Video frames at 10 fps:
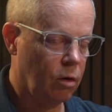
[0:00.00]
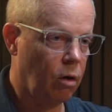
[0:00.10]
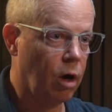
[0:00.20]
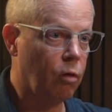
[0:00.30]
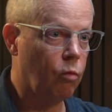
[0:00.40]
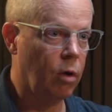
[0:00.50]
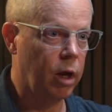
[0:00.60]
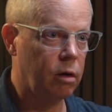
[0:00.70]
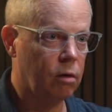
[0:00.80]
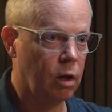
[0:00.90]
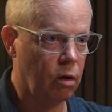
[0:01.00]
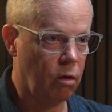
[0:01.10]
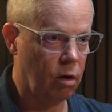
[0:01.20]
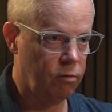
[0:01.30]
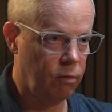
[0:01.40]
hard won and
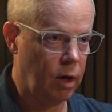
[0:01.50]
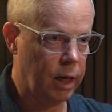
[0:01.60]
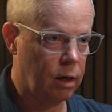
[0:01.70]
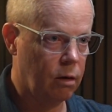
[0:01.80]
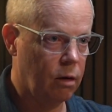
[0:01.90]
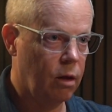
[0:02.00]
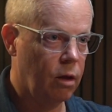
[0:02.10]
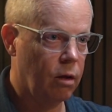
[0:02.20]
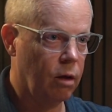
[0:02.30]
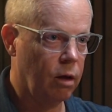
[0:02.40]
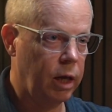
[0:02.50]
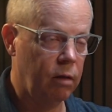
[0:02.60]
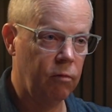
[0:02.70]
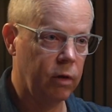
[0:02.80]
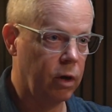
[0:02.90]
hard fought
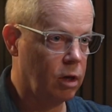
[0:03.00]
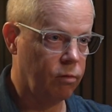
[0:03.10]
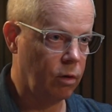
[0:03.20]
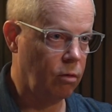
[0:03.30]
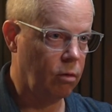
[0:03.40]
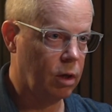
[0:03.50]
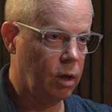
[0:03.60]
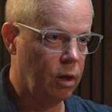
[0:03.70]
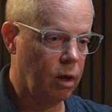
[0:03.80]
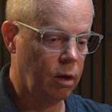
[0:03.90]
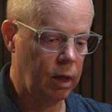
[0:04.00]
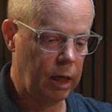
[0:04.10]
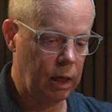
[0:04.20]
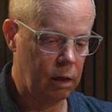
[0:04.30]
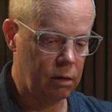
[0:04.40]
and very difficult.
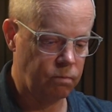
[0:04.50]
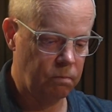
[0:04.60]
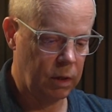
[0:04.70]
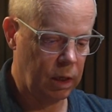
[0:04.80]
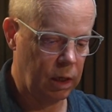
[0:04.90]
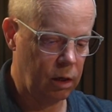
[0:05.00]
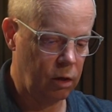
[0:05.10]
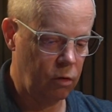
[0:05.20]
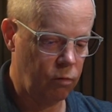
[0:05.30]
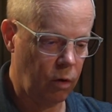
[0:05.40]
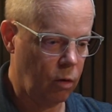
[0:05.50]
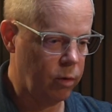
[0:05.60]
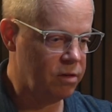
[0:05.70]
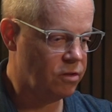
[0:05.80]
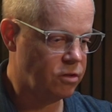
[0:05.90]
And you've
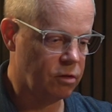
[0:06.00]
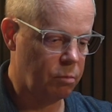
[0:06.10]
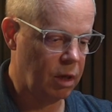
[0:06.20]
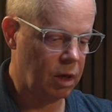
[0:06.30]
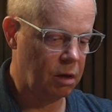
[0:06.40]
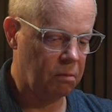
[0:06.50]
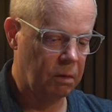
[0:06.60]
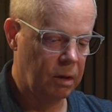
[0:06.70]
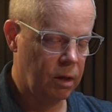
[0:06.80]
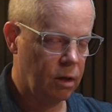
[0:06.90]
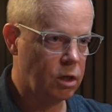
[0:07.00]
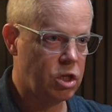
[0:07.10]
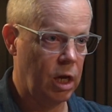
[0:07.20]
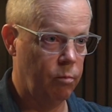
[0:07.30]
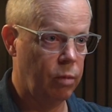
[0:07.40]
always just been a
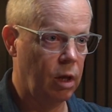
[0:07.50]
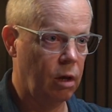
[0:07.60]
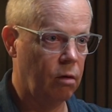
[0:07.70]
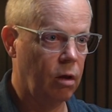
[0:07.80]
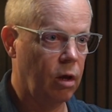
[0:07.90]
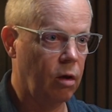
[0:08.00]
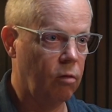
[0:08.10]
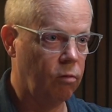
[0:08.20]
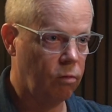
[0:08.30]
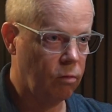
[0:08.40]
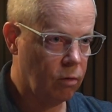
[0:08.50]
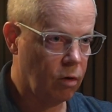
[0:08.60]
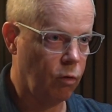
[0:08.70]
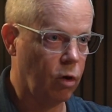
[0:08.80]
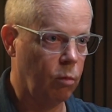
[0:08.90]
champion of
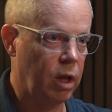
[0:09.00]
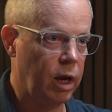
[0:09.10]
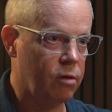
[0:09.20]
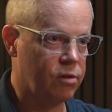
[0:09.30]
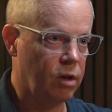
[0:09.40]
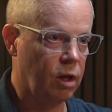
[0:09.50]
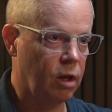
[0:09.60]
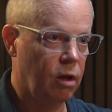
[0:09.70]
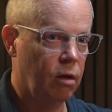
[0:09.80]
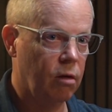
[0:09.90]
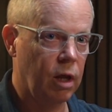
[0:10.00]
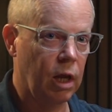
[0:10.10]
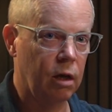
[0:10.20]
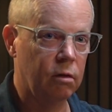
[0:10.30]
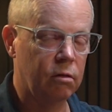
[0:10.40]
affordable housing
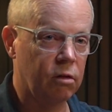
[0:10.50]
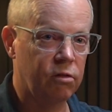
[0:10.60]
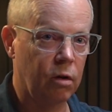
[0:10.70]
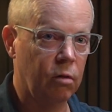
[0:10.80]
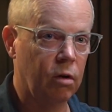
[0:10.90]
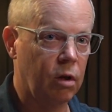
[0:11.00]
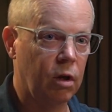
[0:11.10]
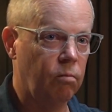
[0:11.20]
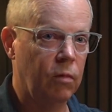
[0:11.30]
and just a